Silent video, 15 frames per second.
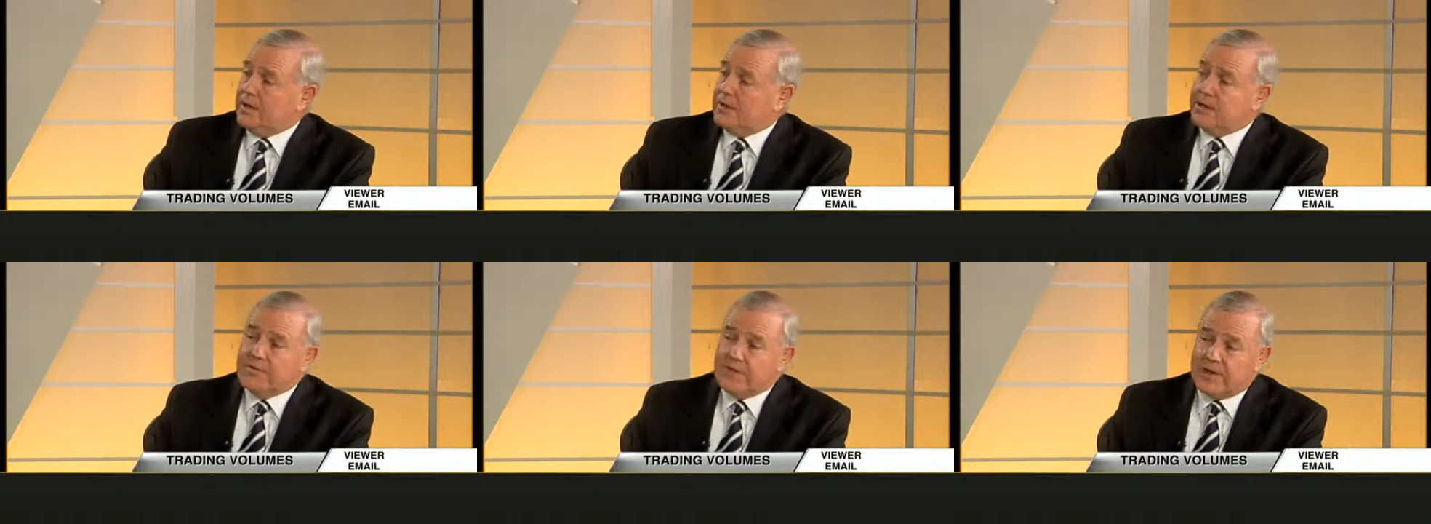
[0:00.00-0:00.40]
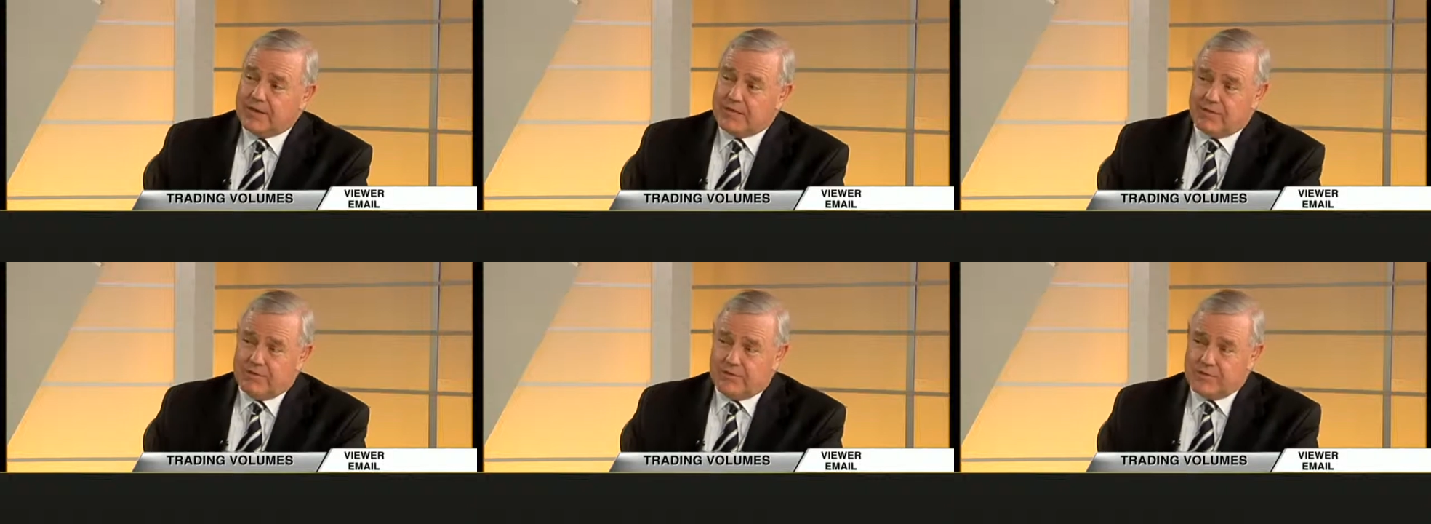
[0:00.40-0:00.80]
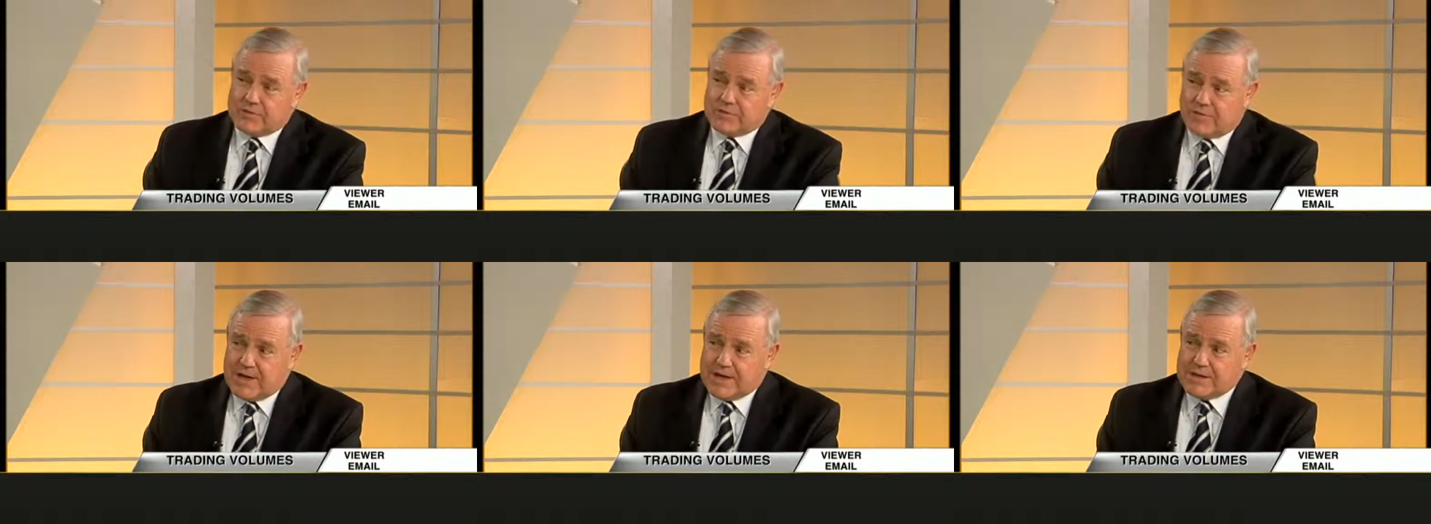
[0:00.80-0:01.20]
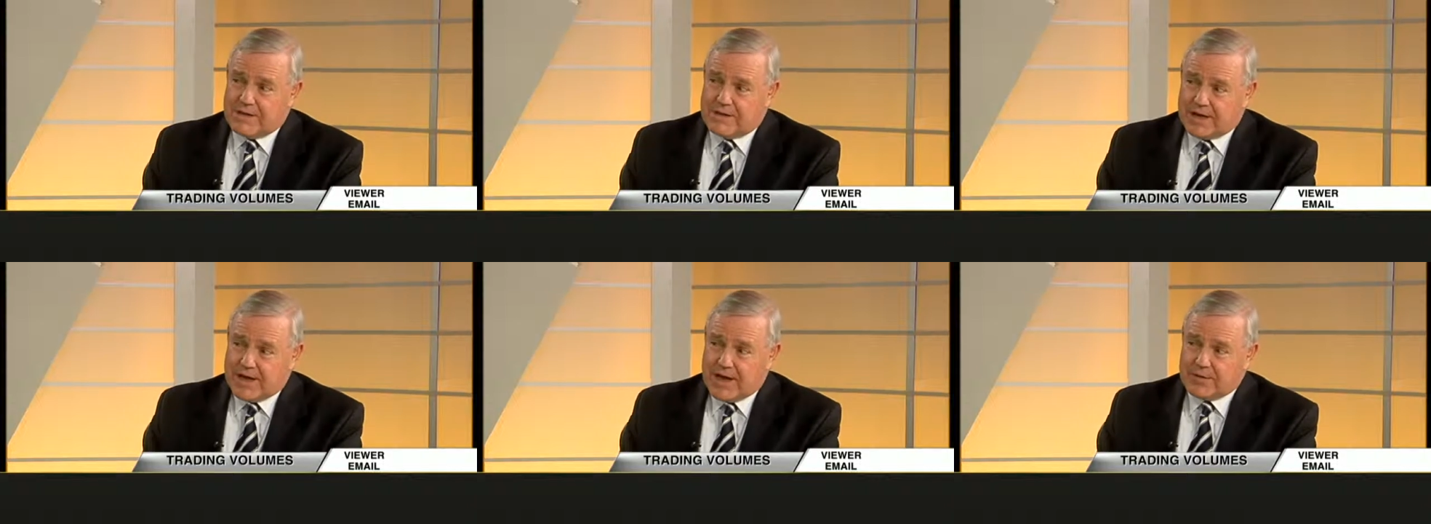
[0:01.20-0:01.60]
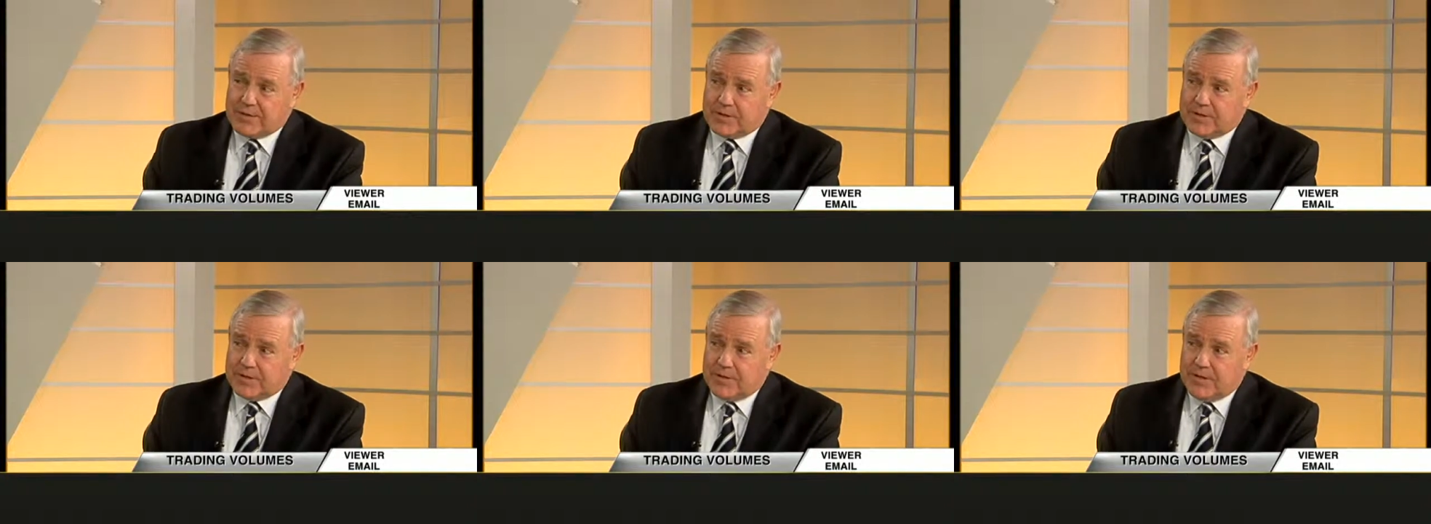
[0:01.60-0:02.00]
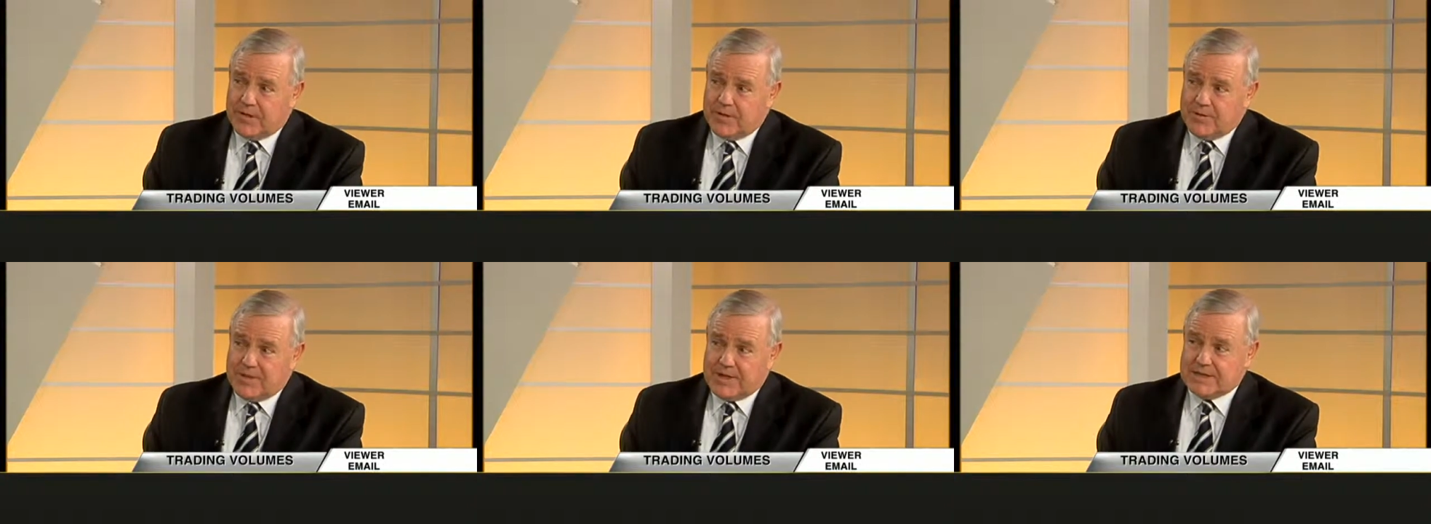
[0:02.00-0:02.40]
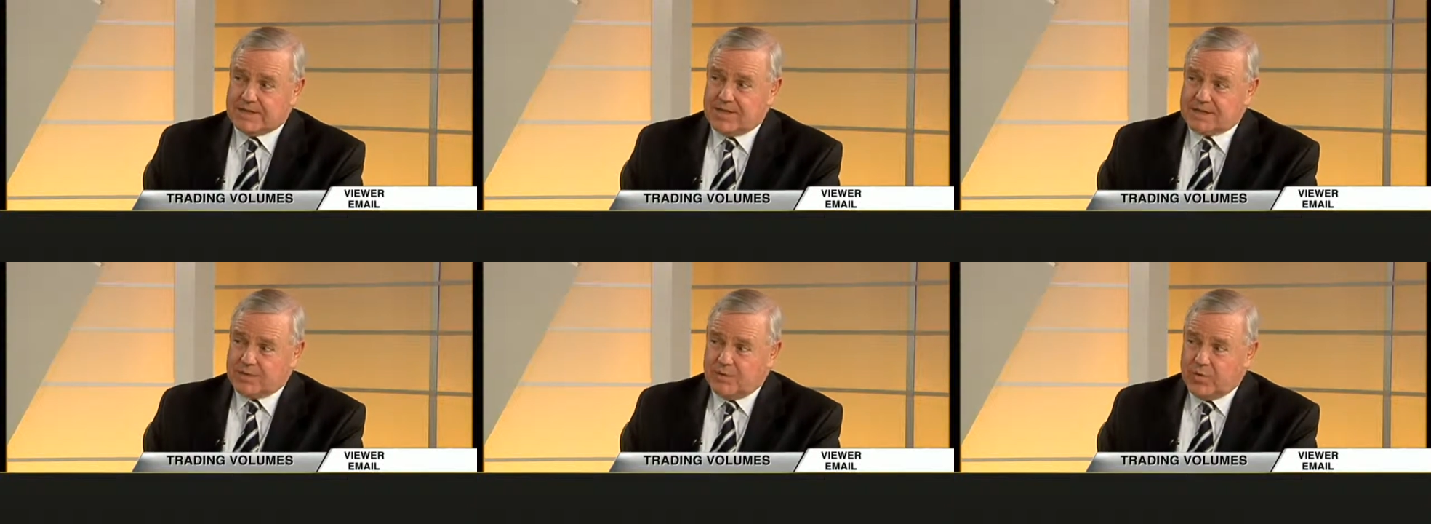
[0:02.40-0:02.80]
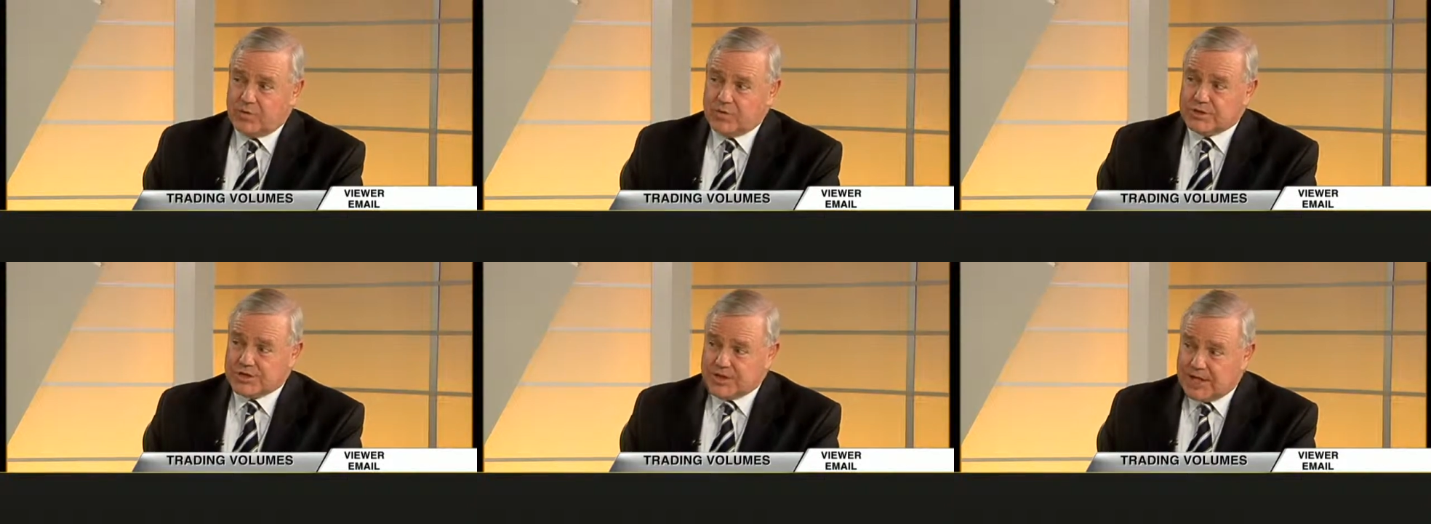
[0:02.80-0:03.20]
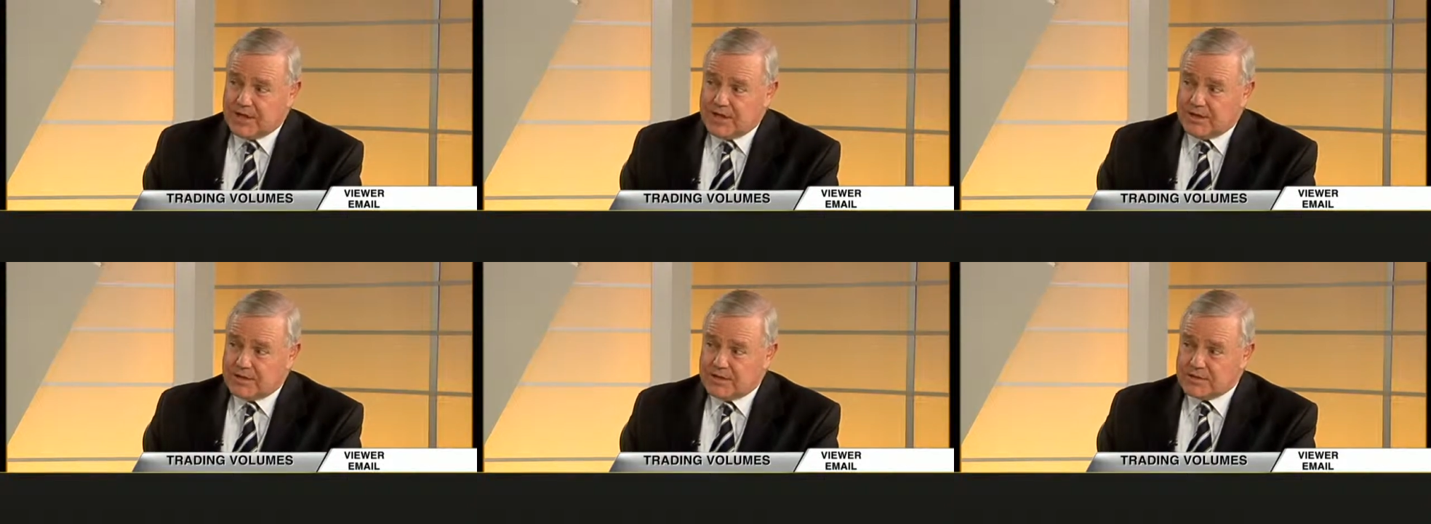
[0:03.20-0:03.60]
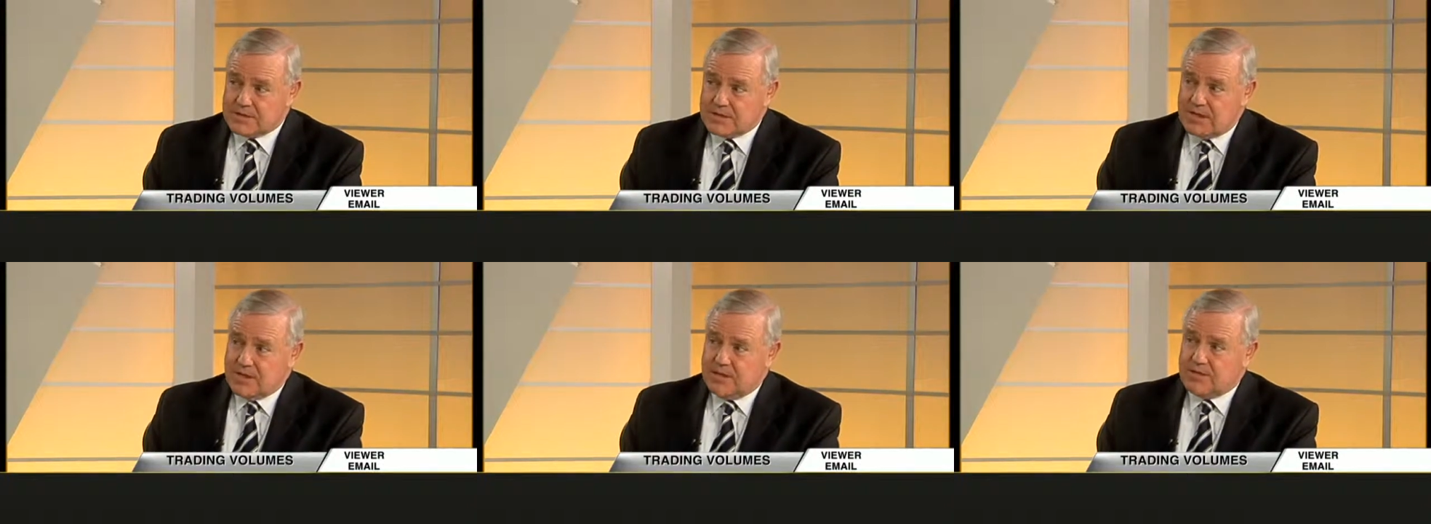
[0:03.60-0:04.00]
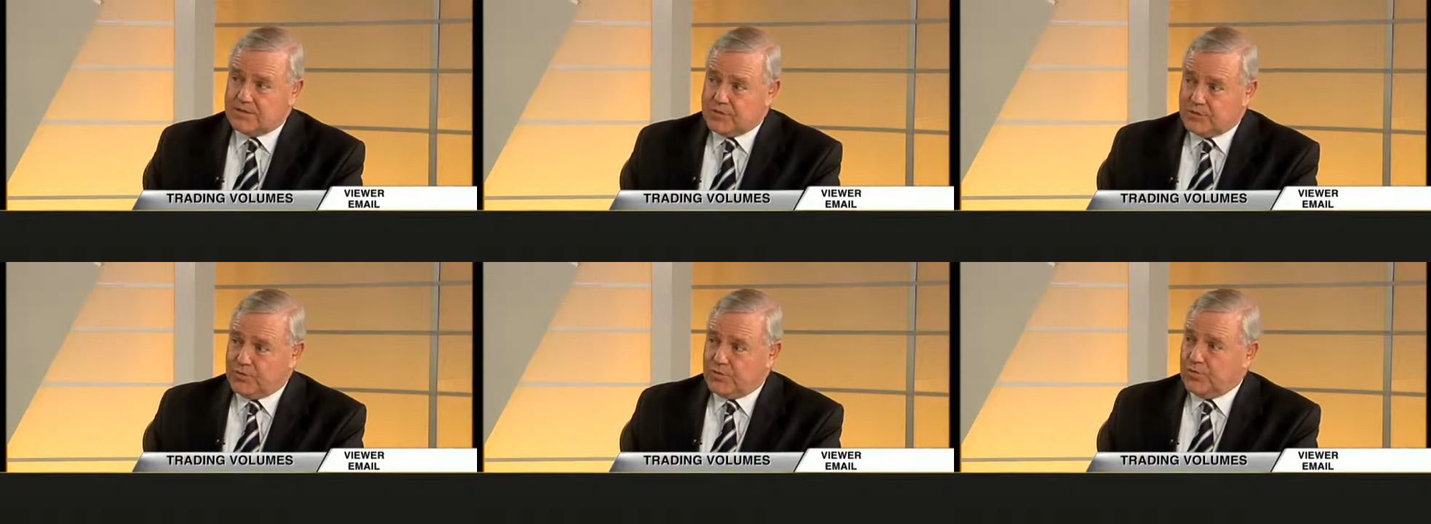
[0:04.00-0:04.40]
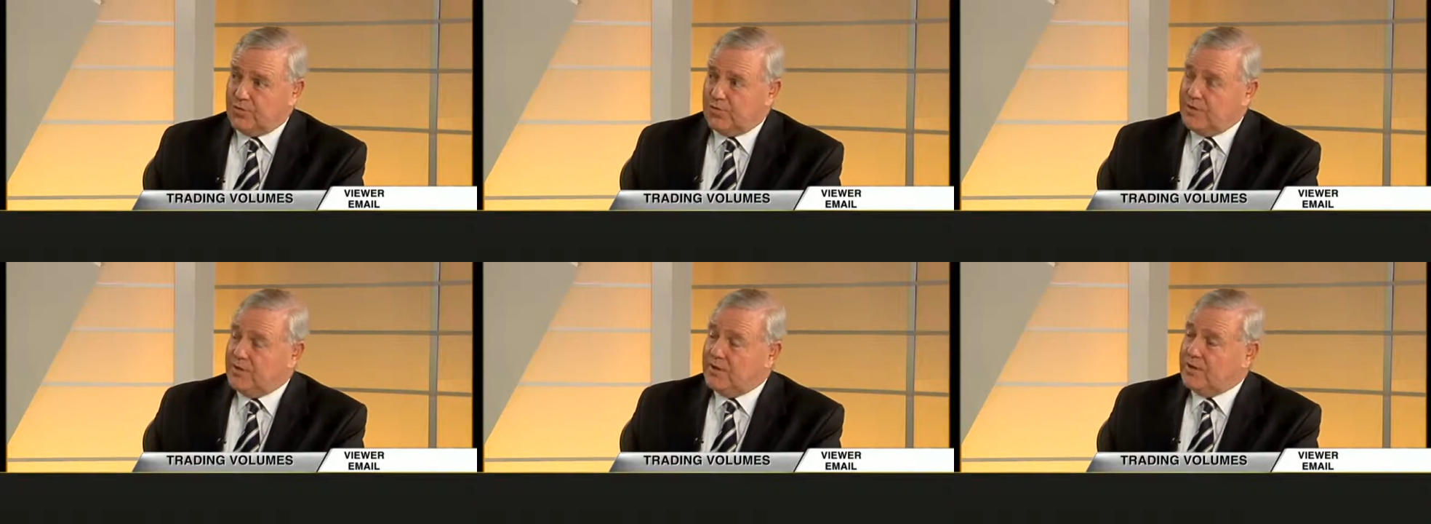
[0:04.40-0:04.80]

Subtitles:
Don't forget, of course, raising the capital means there's more shares to